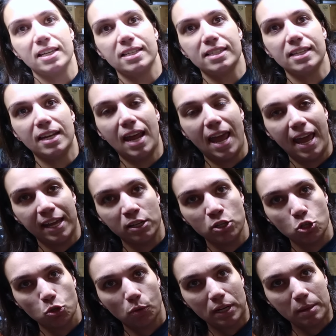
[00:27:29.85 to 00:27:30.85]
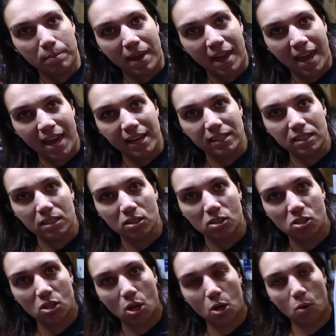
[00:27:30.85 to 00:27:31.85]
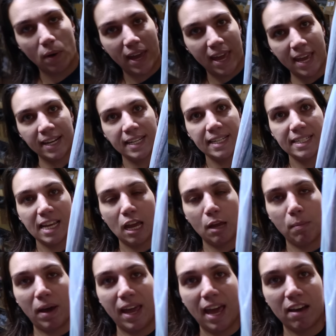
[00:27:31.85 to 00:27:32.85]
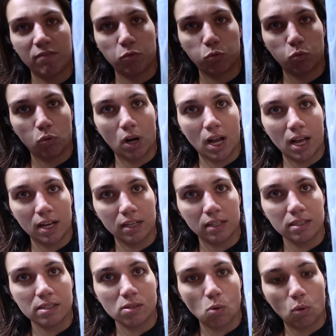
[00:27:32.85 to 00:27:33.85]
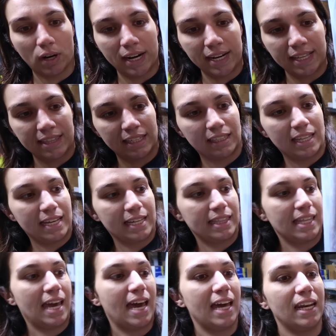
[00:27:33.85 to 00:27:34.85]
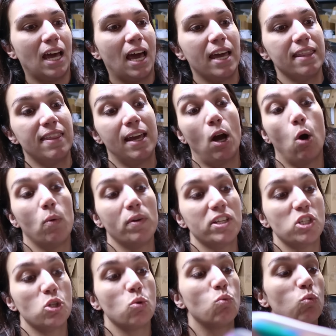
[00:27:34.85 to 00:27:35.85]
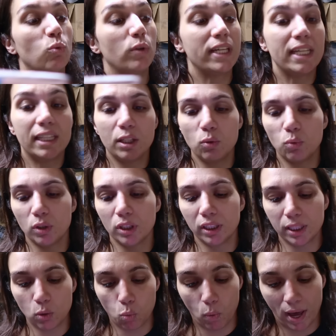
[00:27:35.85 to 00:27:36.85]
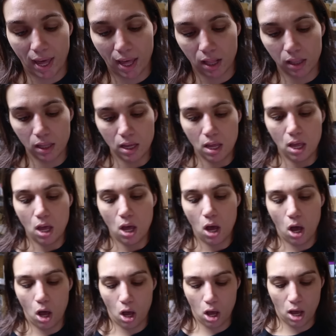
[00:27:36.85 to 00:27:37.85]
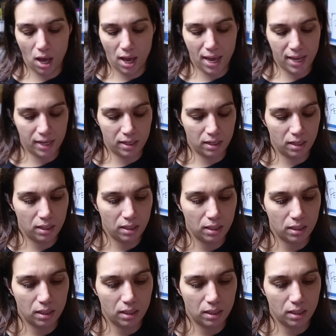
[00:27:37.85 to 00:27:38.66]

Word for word: is an entry mat. So anytime I have rugs or anything like that, I, they always do really, really well on